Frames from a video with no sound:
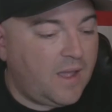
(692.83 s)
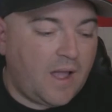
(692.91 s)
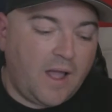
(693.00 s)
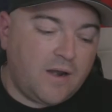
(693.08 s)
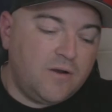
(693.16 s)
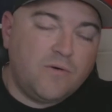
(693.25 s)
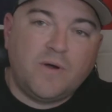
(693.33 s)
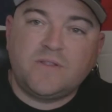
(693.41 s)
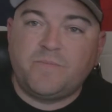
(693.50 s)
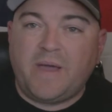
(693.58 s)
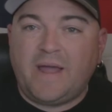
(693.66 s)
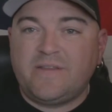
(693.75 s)
I don't know
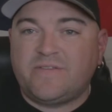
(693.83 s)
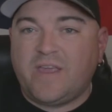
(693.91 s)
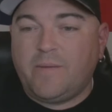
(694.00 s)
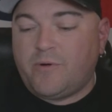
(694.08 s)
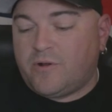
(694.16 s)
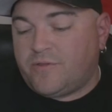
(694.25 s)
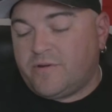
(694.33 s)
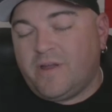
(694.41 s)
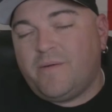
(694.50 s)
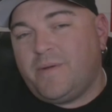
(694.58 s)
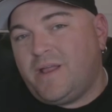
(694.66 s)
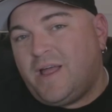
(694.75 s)
what bad to say about
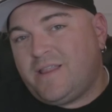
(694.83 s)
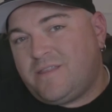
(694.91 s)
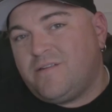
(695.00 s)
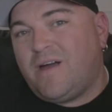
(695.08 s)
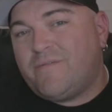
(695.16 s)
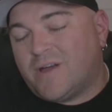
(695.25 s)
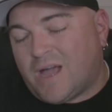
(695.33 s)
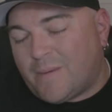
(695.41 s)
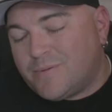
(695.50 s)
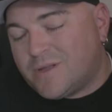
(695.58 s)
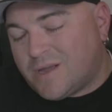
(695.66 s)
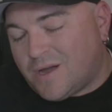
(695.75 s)
it. I mean, I do have a
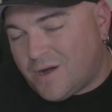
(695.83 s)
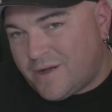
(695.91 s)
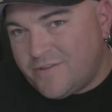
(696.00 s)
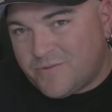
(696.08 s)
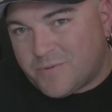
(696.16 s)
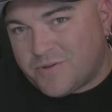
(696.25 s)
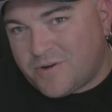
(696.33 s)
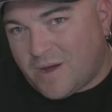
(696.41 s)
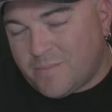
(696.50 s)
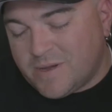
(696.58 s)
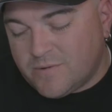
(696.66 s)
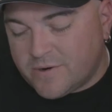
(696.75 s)
couple of cons, but they're
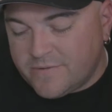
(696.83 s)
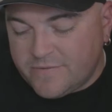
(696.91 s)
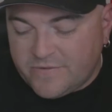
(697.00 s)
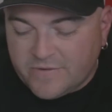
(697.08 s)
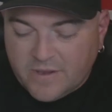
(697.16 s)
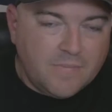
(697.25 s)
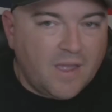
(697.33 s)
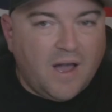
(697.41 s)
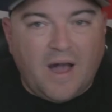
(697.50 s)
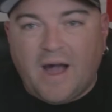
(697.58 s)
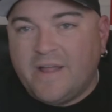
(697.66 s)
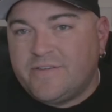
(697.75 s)
not big ones.
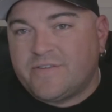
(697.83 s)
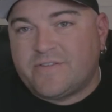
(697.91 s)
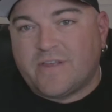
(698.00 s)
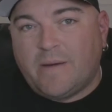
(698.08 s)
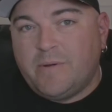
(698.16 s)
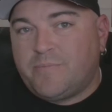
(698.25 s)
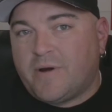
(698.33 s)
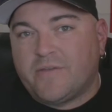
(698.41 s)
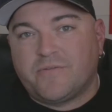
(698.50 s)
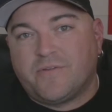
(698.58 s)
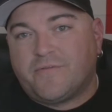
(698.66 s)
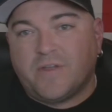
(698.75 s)
I'm
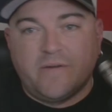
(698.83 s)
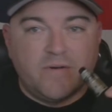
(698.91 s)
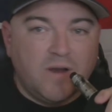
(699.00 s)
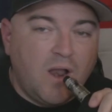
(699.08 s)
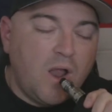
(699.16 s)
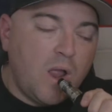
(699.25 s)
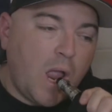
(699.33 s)
impressed with the flavor.